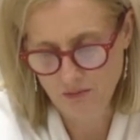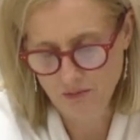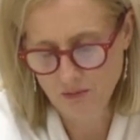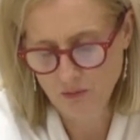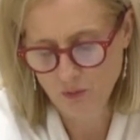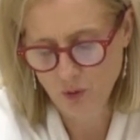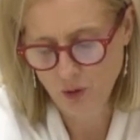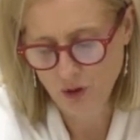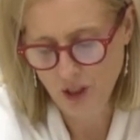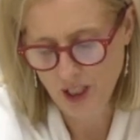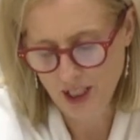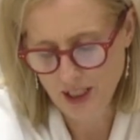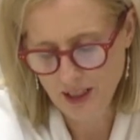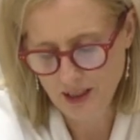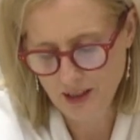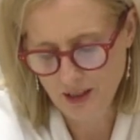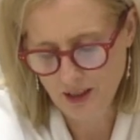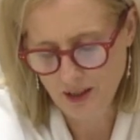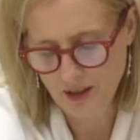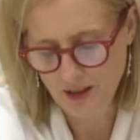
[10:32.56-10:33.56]
well,
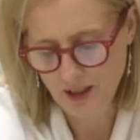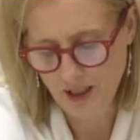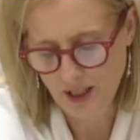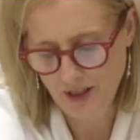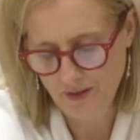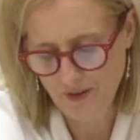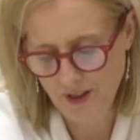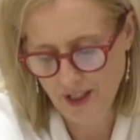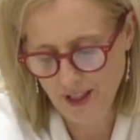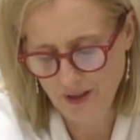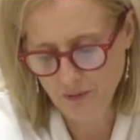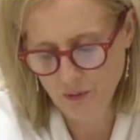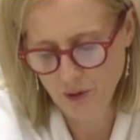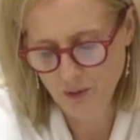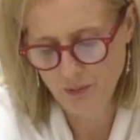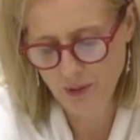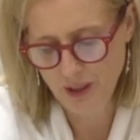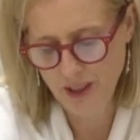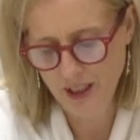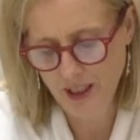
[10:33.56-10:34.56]
yes, and that
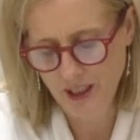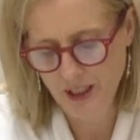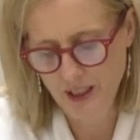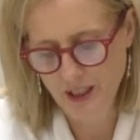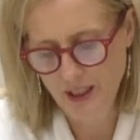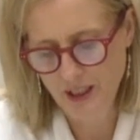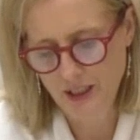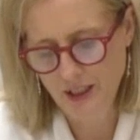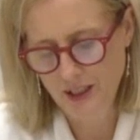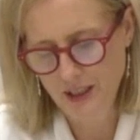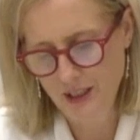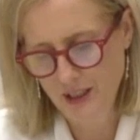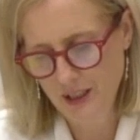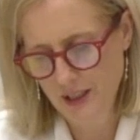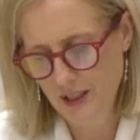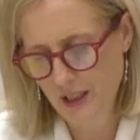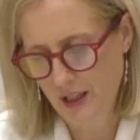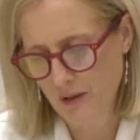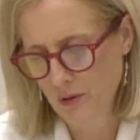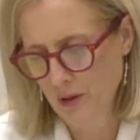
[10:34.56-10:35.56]
would be,
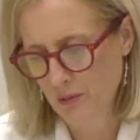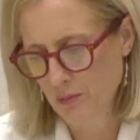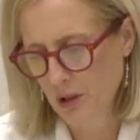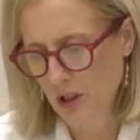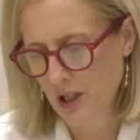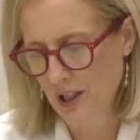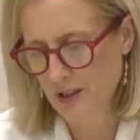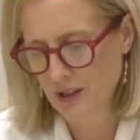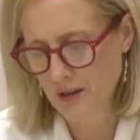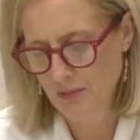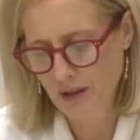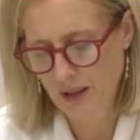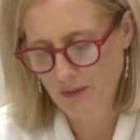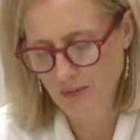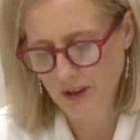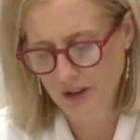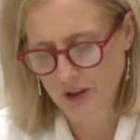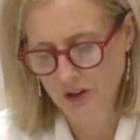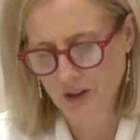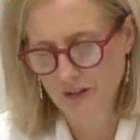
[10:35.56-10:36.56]
they would apply under the
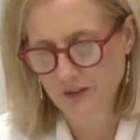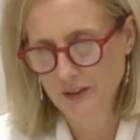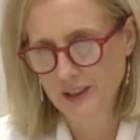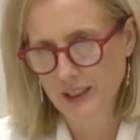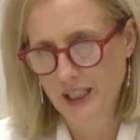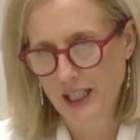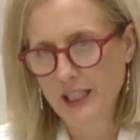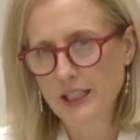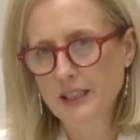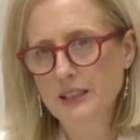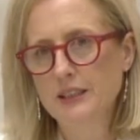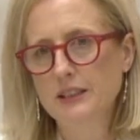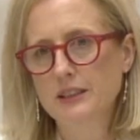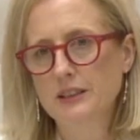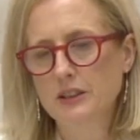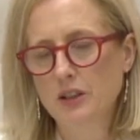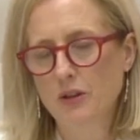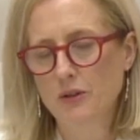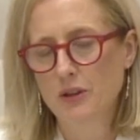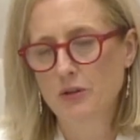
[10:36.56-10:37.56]
Public Service Act.
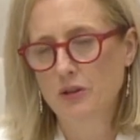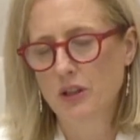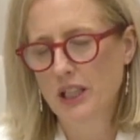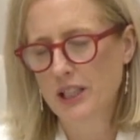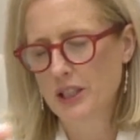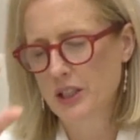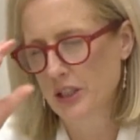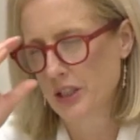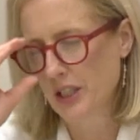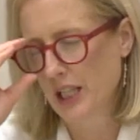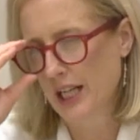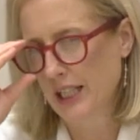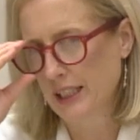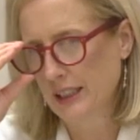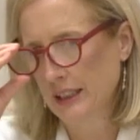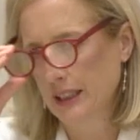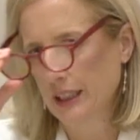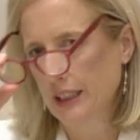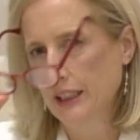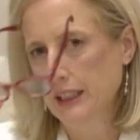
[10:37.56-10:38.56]
So in relation to
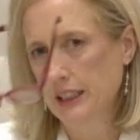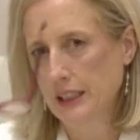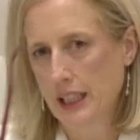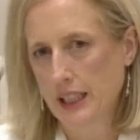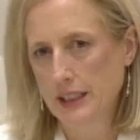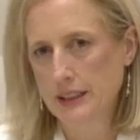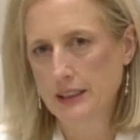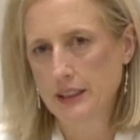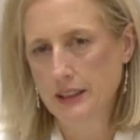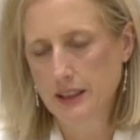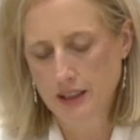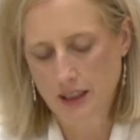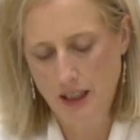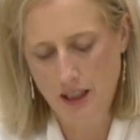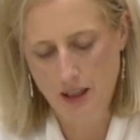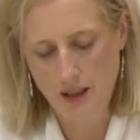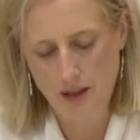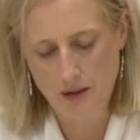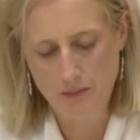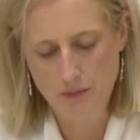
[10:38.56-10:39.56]

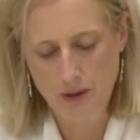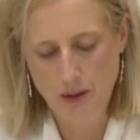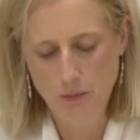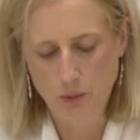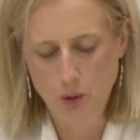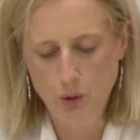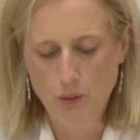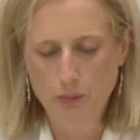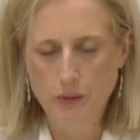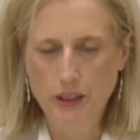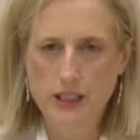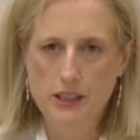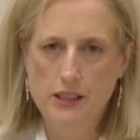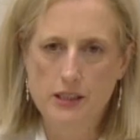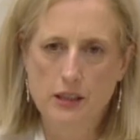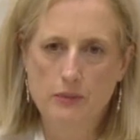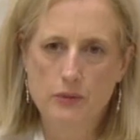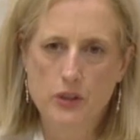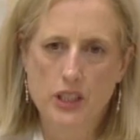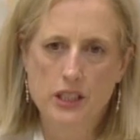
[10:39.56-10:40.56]
ASIC employment is
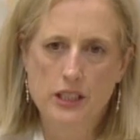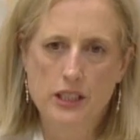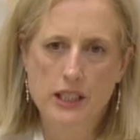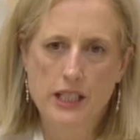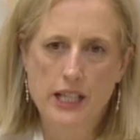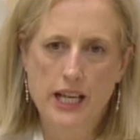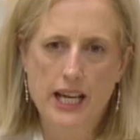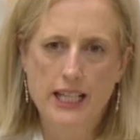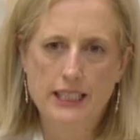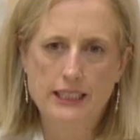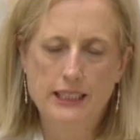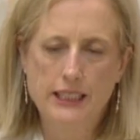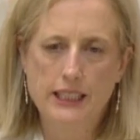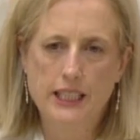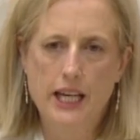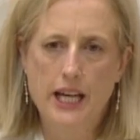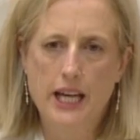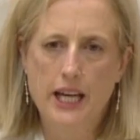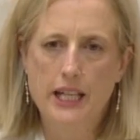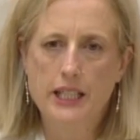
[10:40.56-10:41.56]
subject to the ASIC
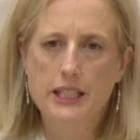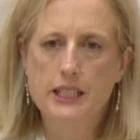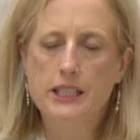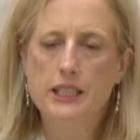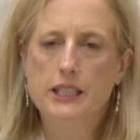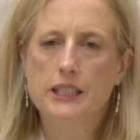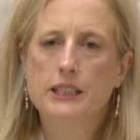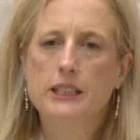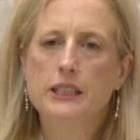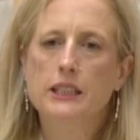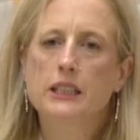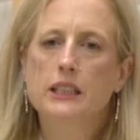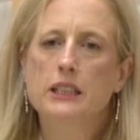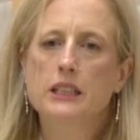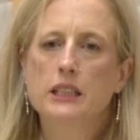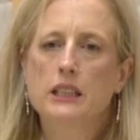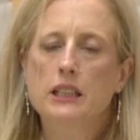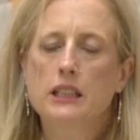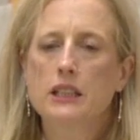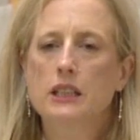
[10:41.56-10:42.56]
Act.
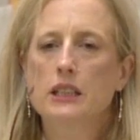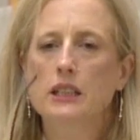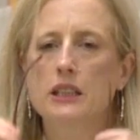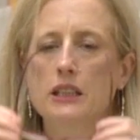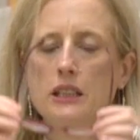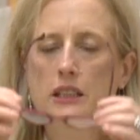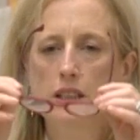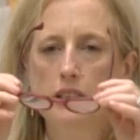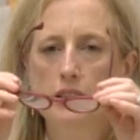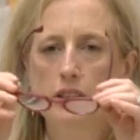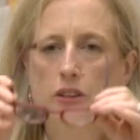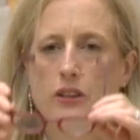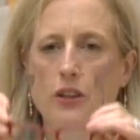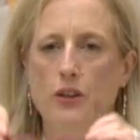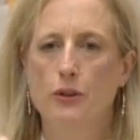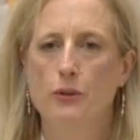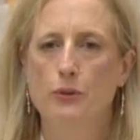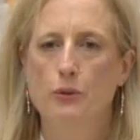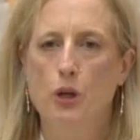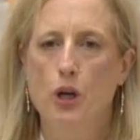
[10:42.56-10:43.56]

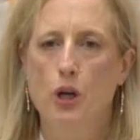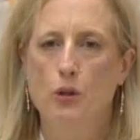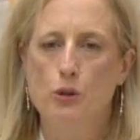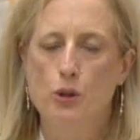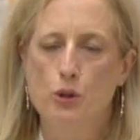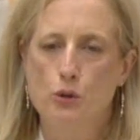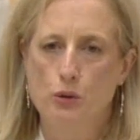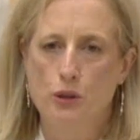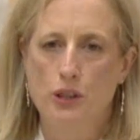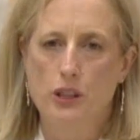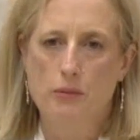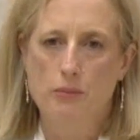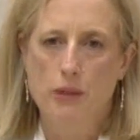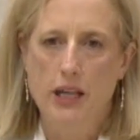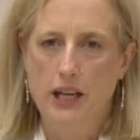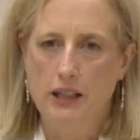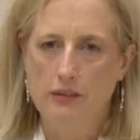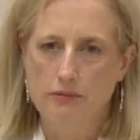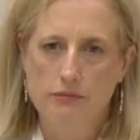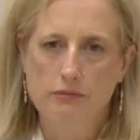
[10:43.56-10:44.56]
So I was talking
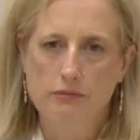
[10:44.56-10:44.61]
about,